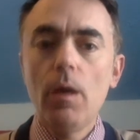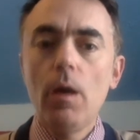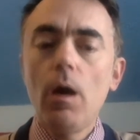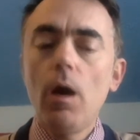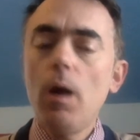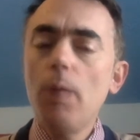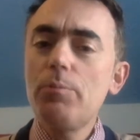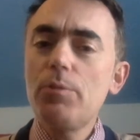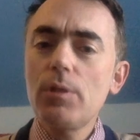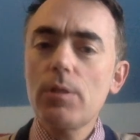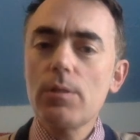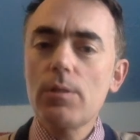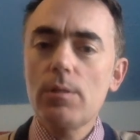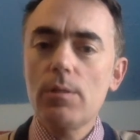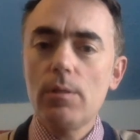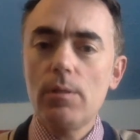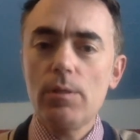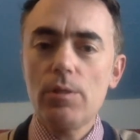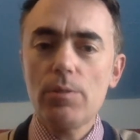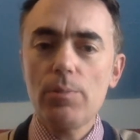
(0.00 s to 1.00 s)
Objects
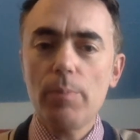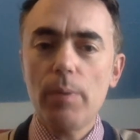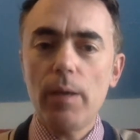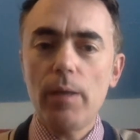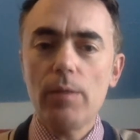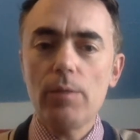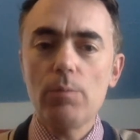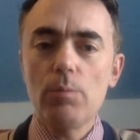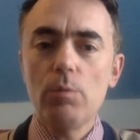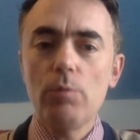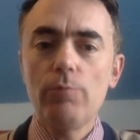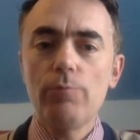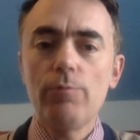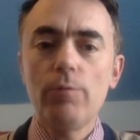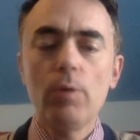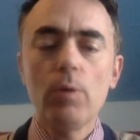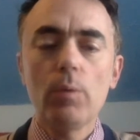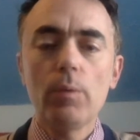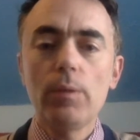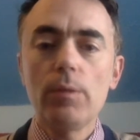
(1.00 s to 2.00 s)
in space move
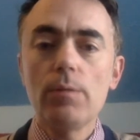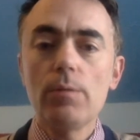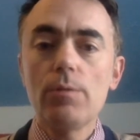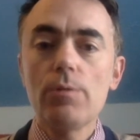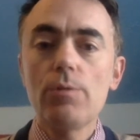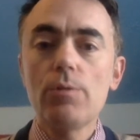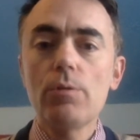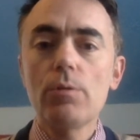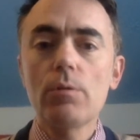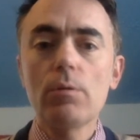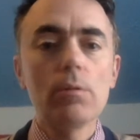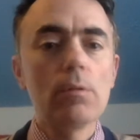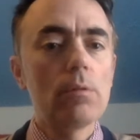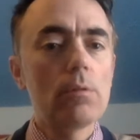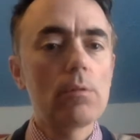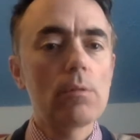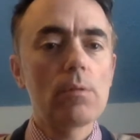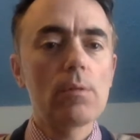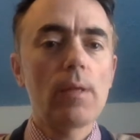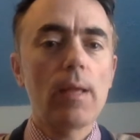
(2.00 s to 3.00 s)
following
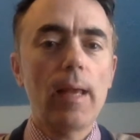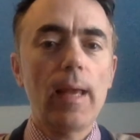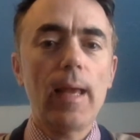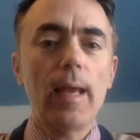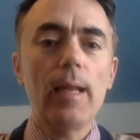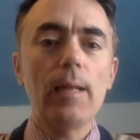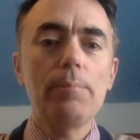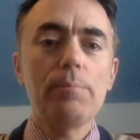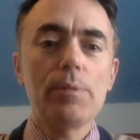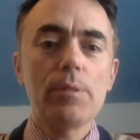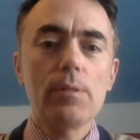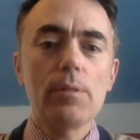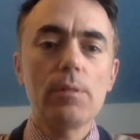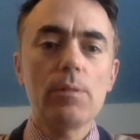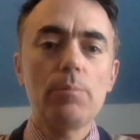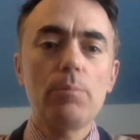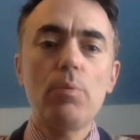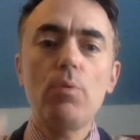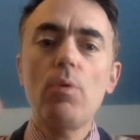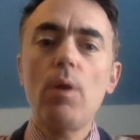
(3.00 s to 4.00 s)
circles, ellipses,
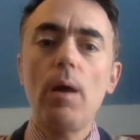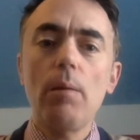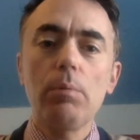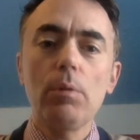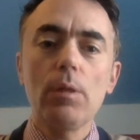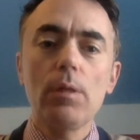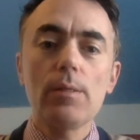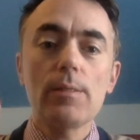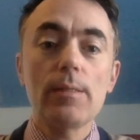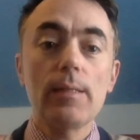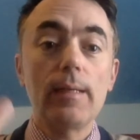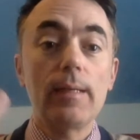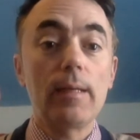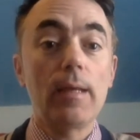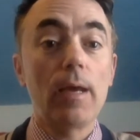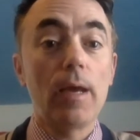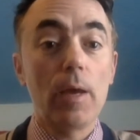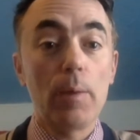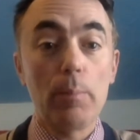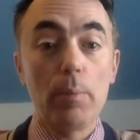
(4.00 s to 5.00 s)
parabolas, and
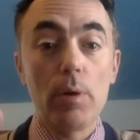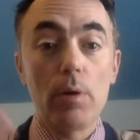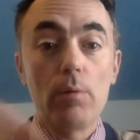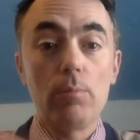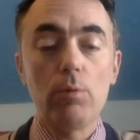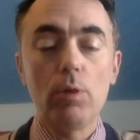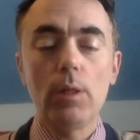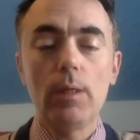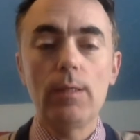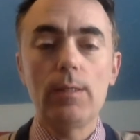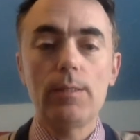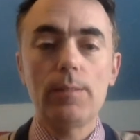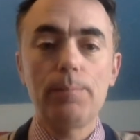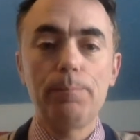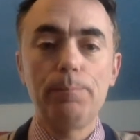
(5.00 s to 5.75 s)
hyperbolas.